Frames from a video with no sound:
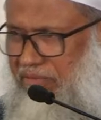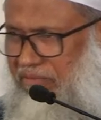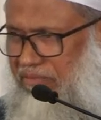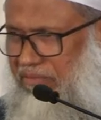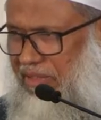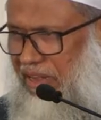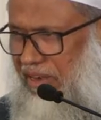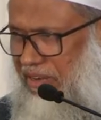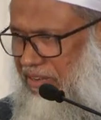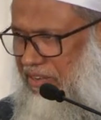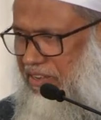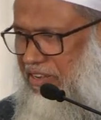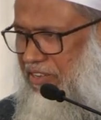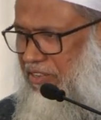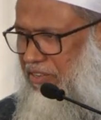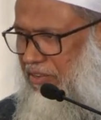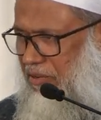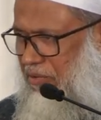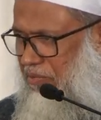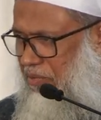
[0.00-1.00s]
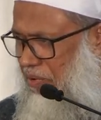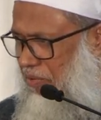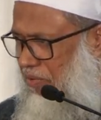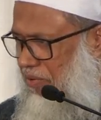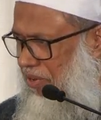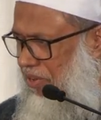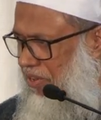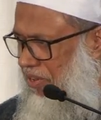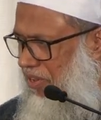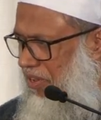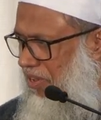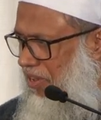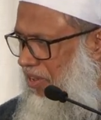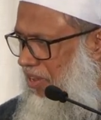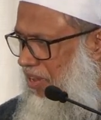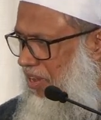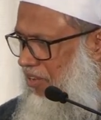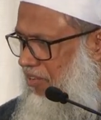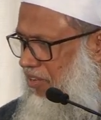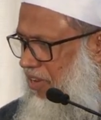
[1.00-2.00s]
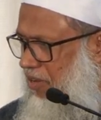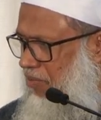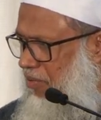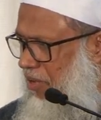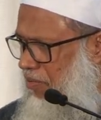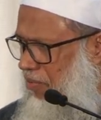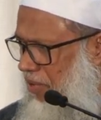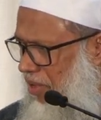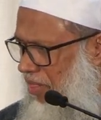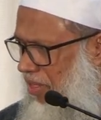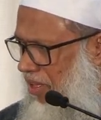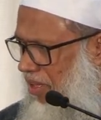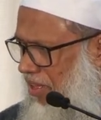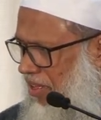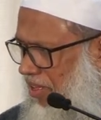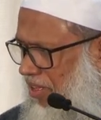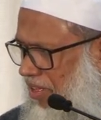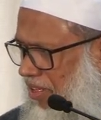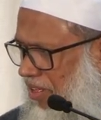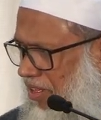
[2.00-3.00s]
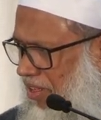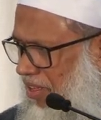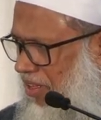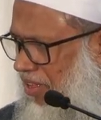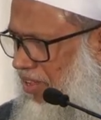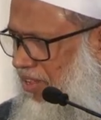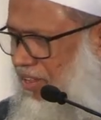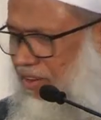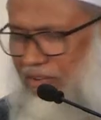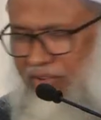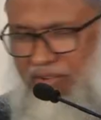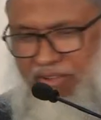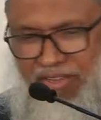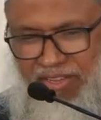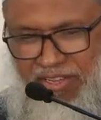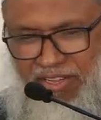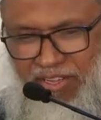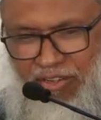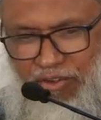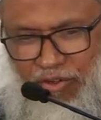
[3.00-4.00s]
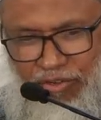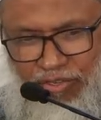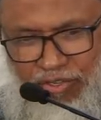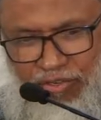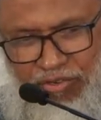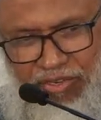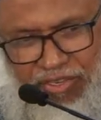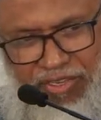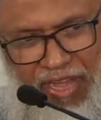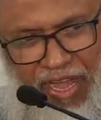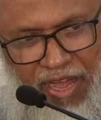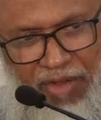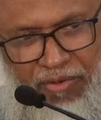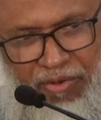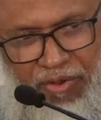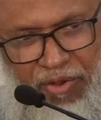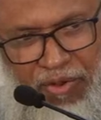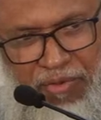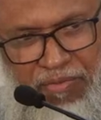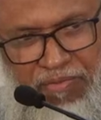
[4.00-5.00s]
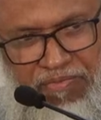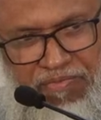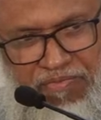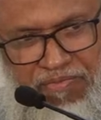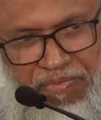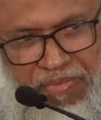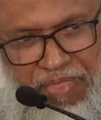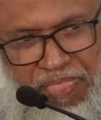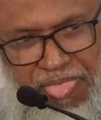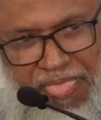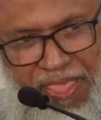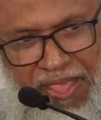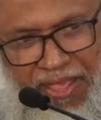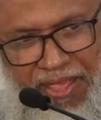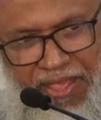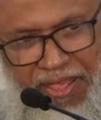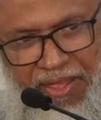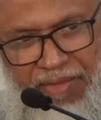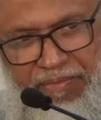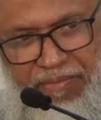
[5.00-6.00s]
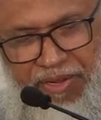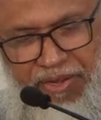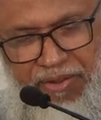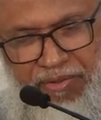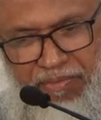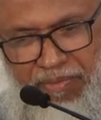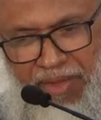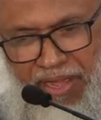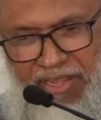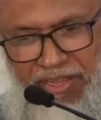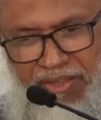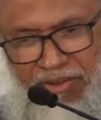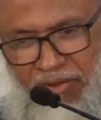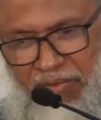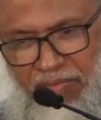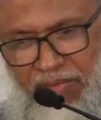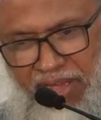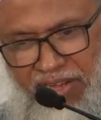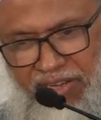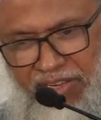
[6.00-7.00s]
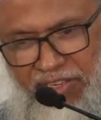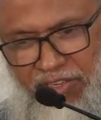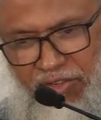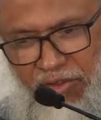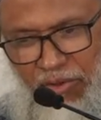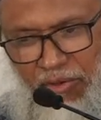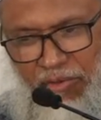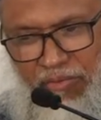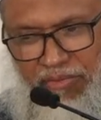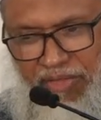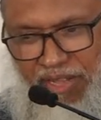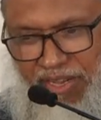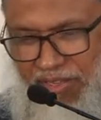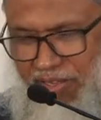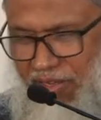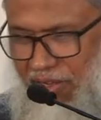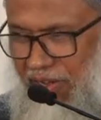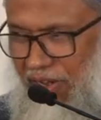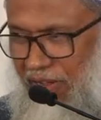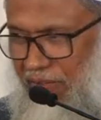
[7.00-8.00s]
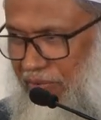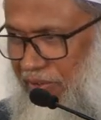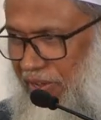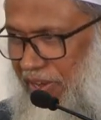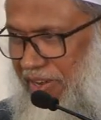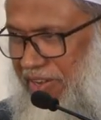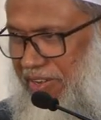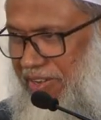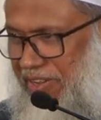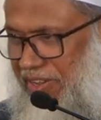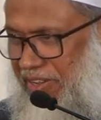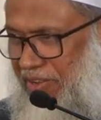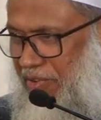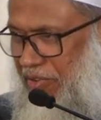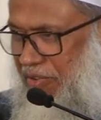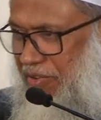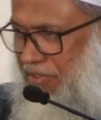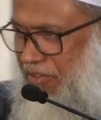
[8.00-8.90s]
30 years ago probably, actually my brother, you know, he goes to his home. Between my home and his home, there is a graveyard. He goes,